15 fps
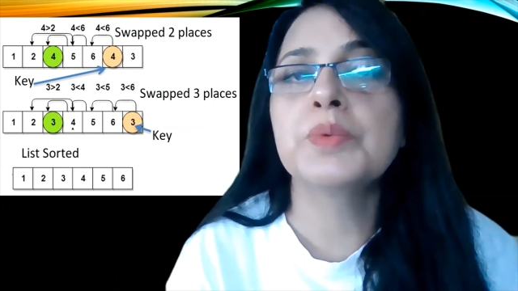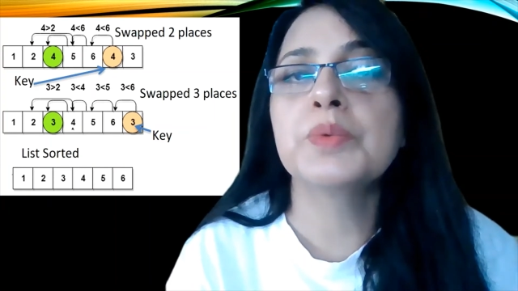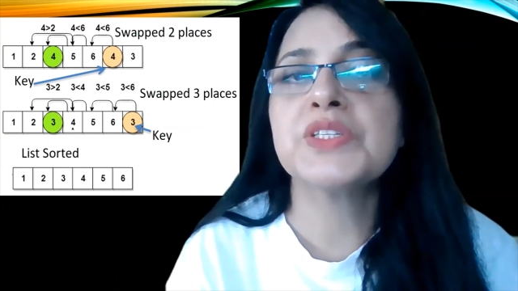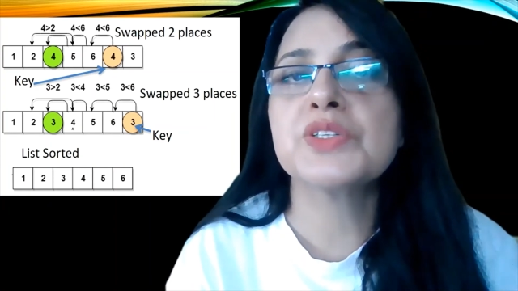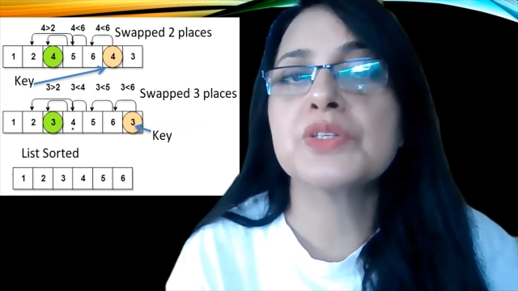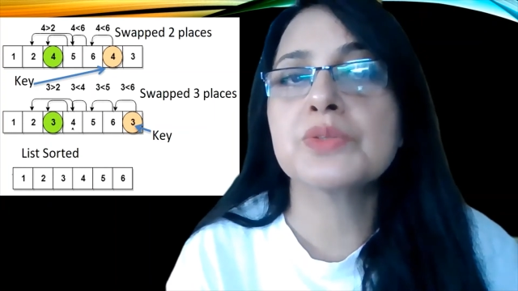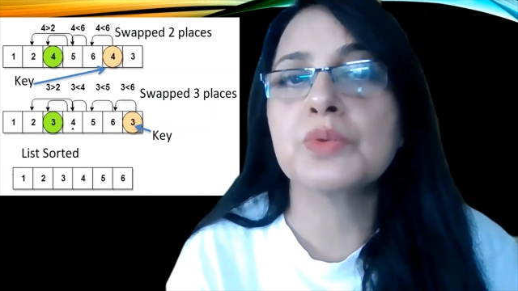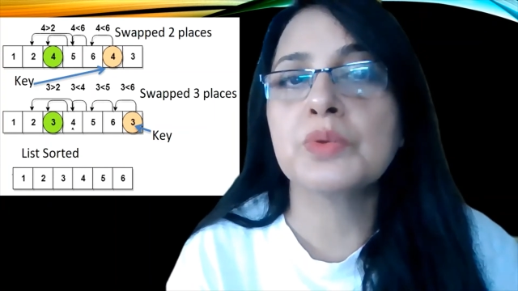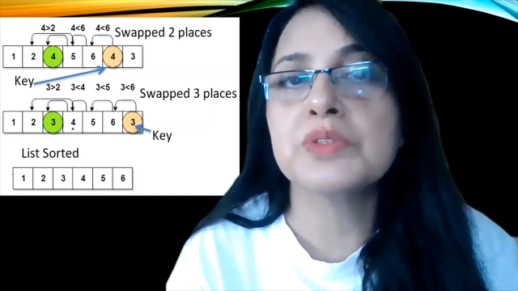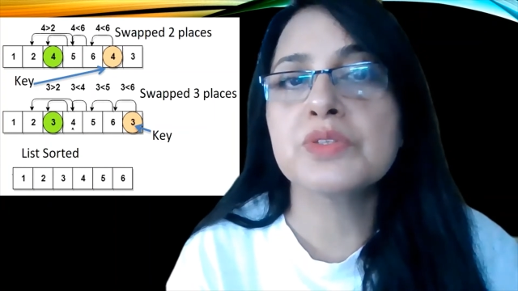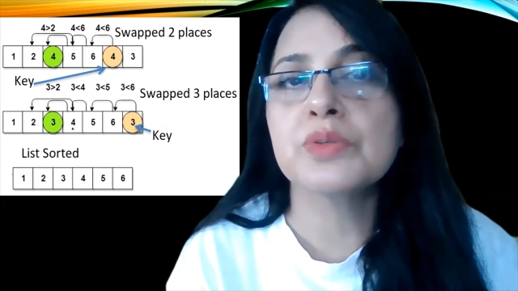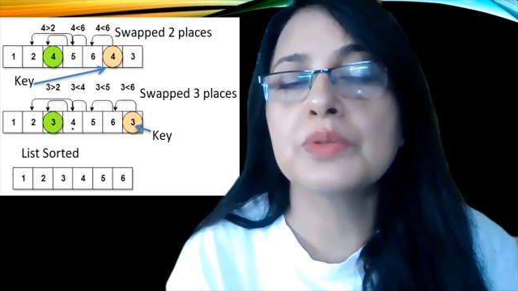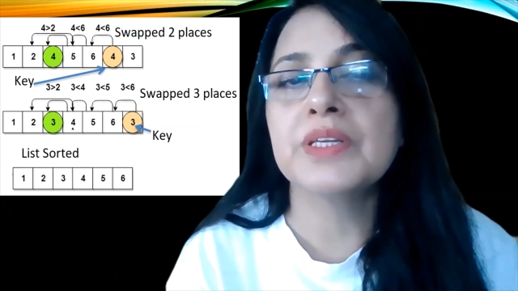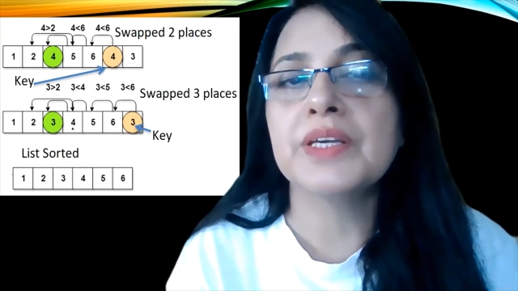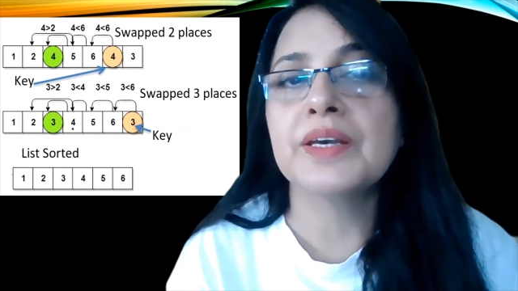which is
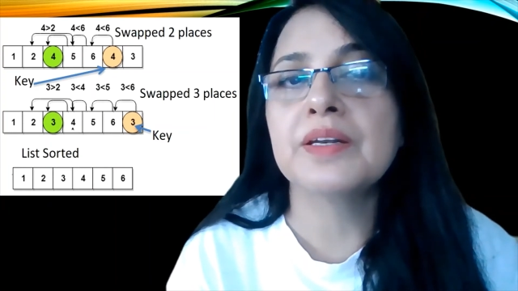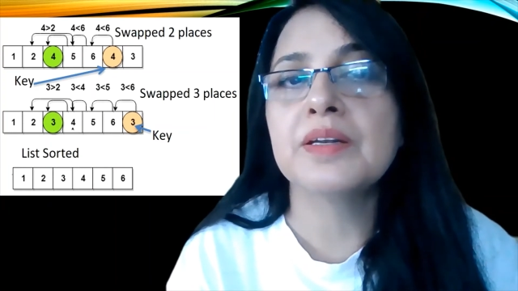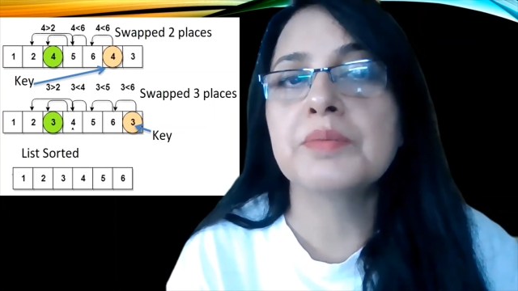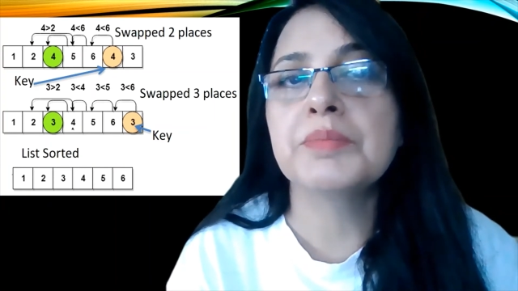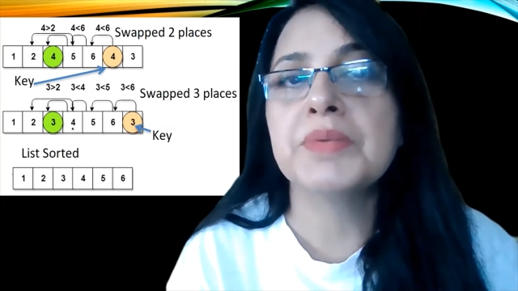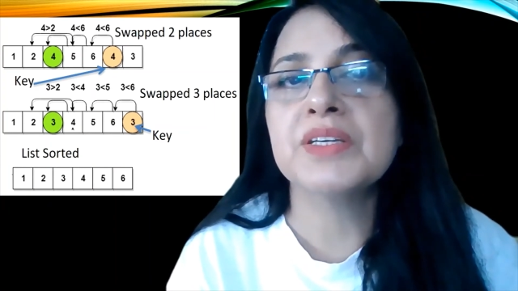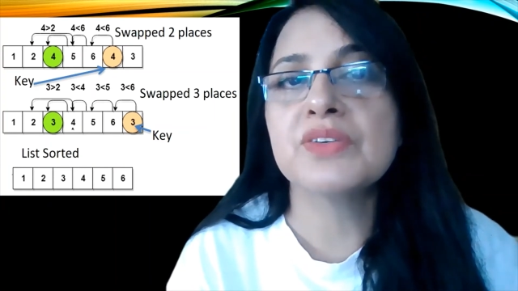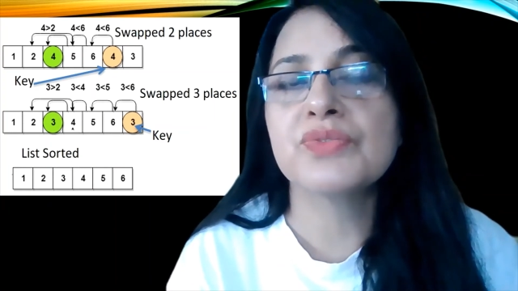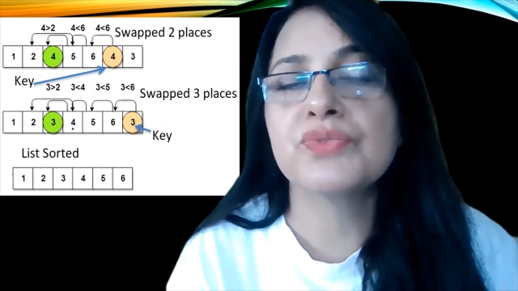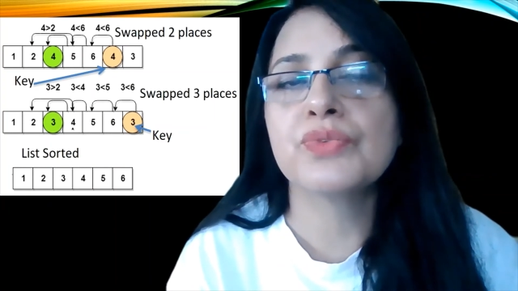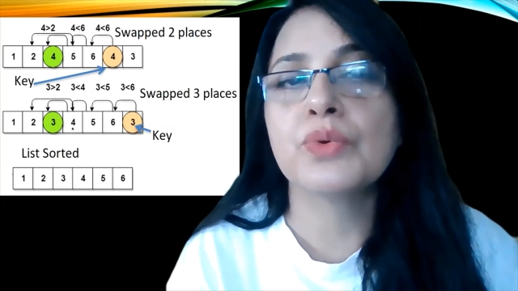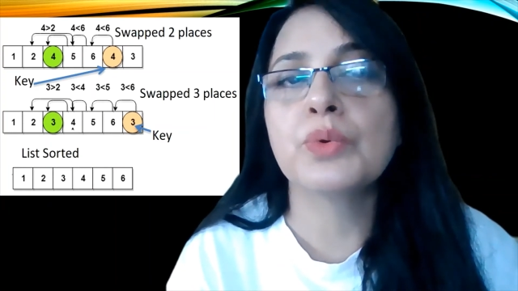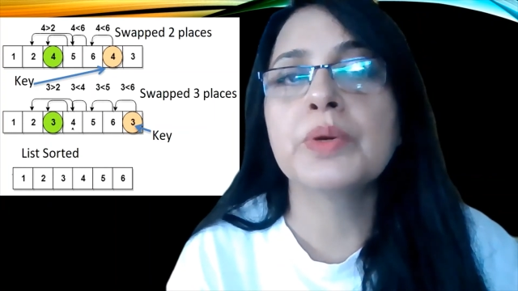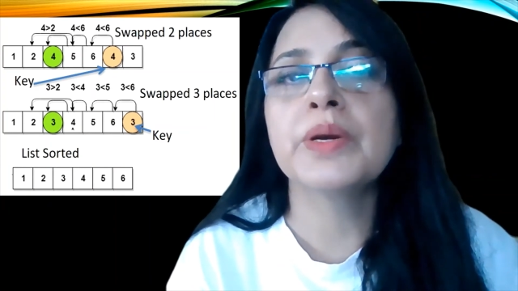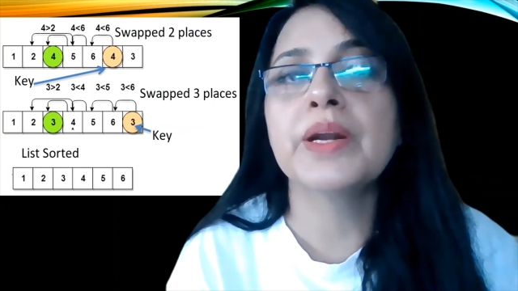also the element
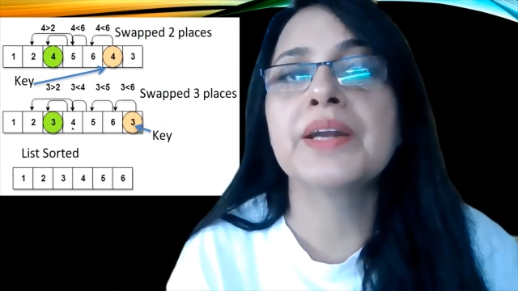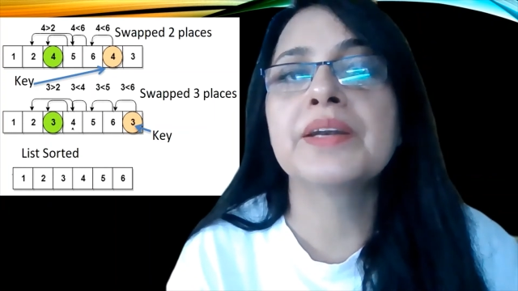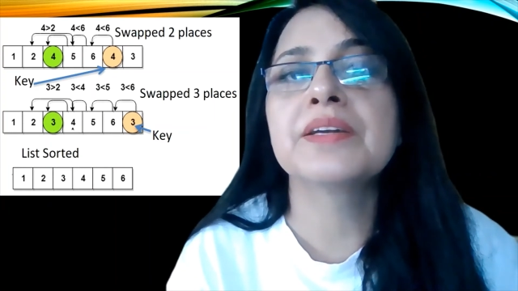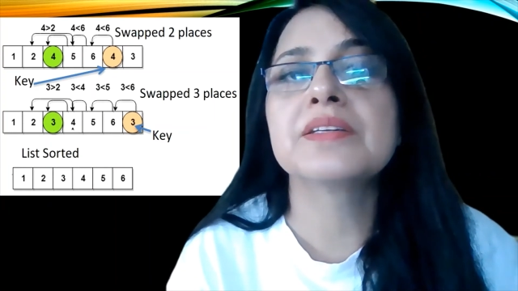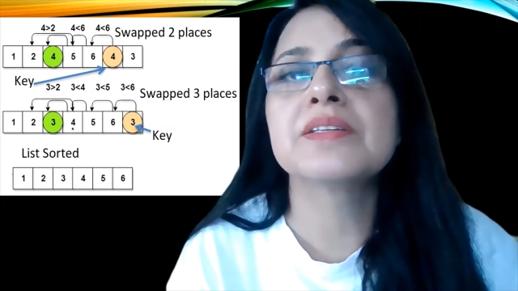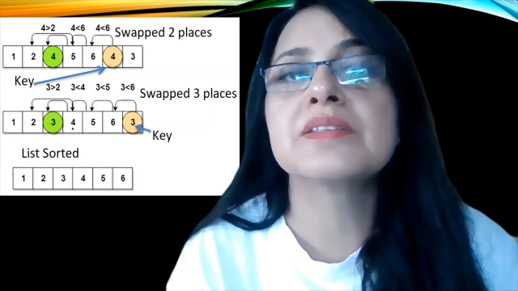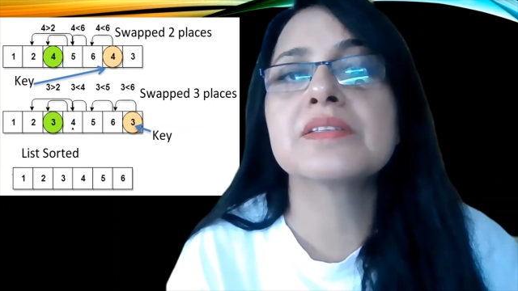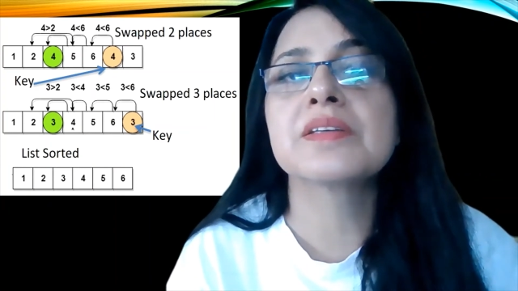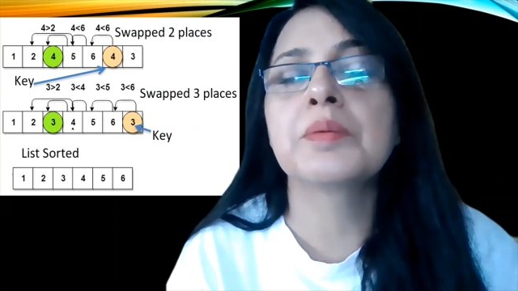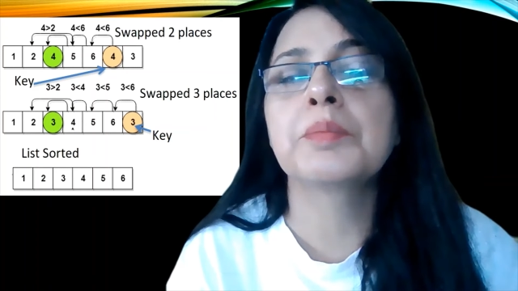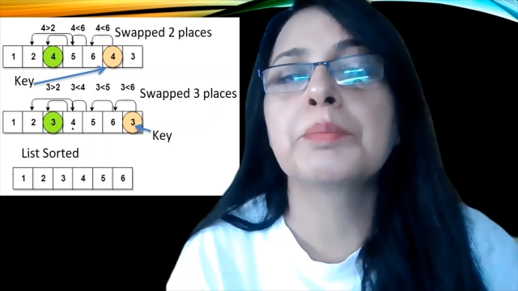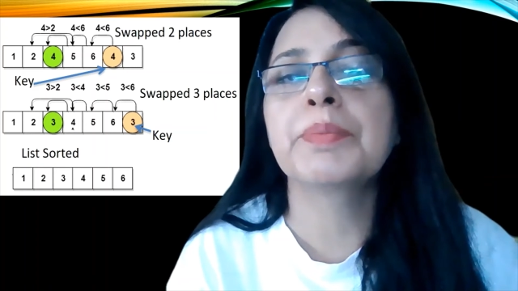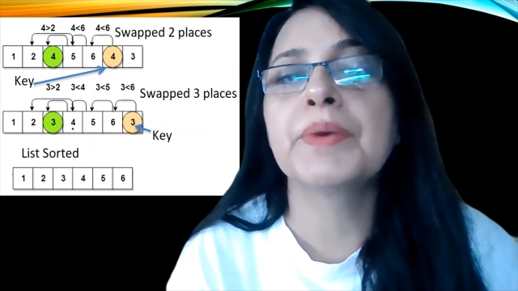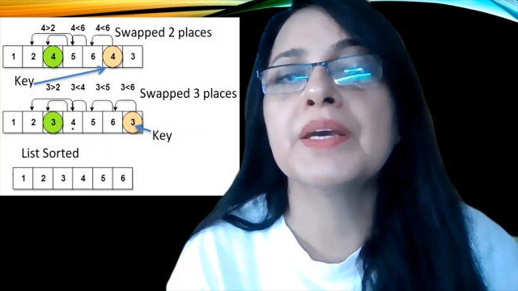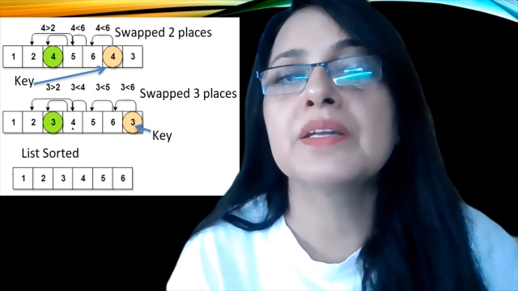4, and it is
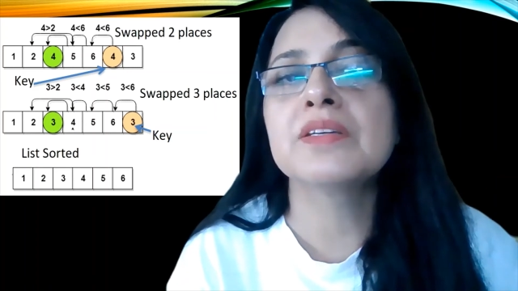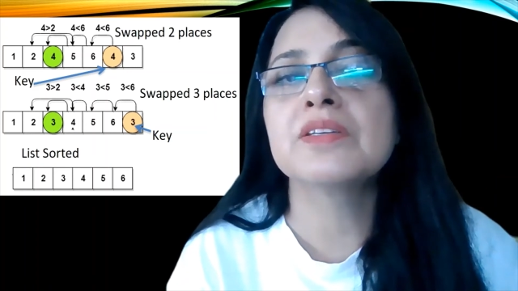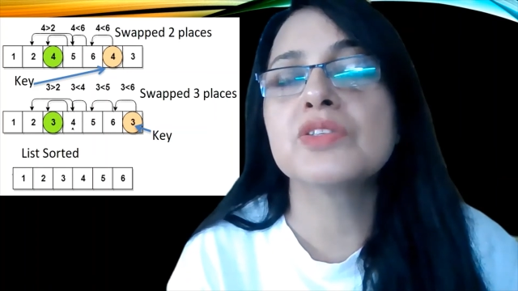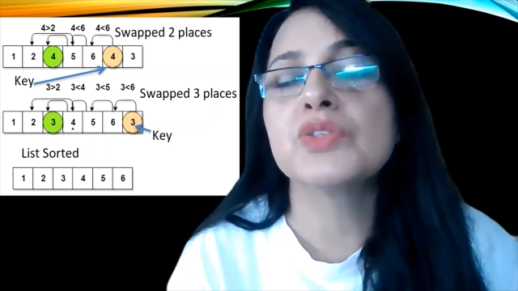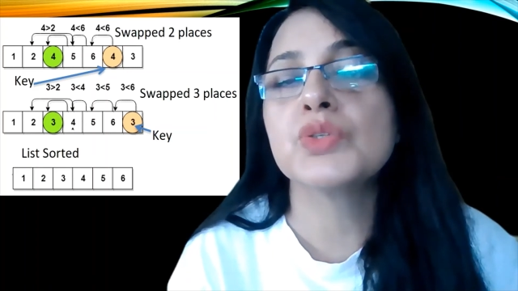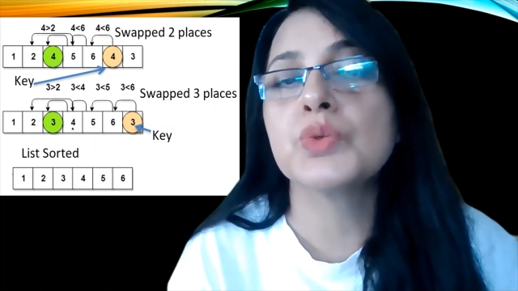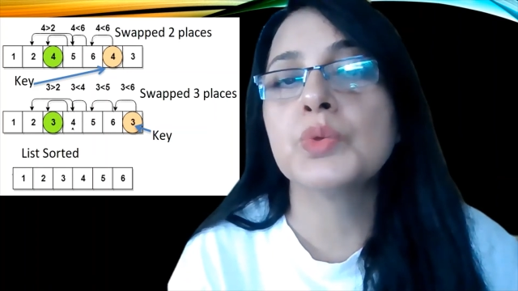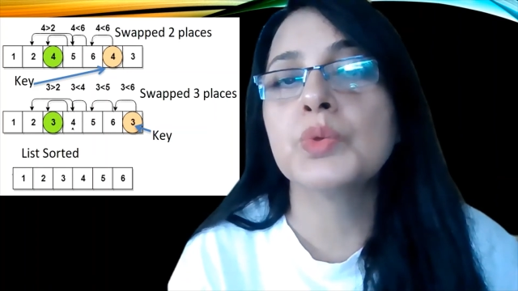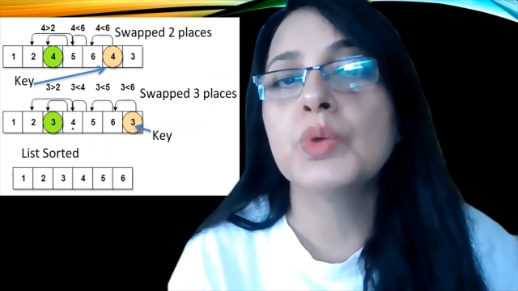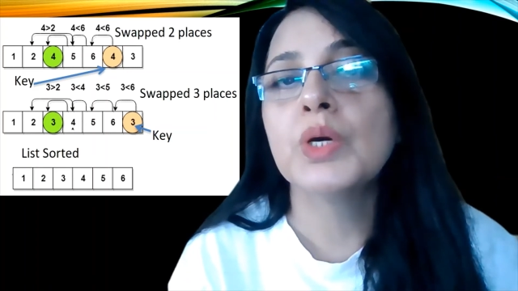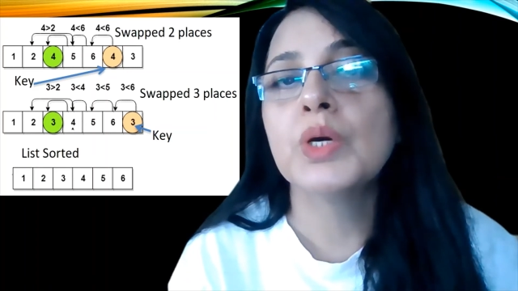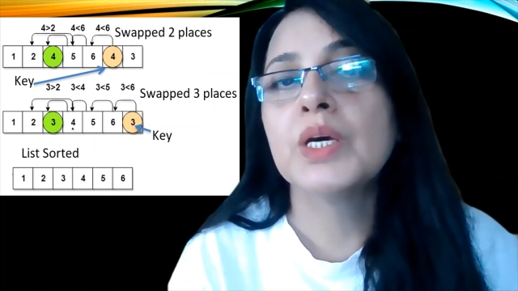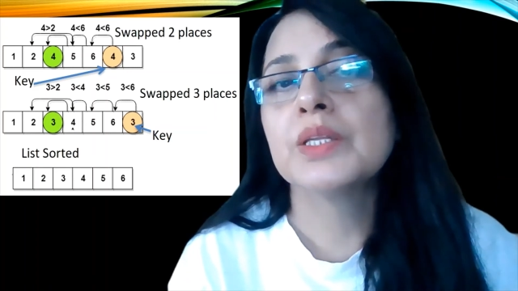compared to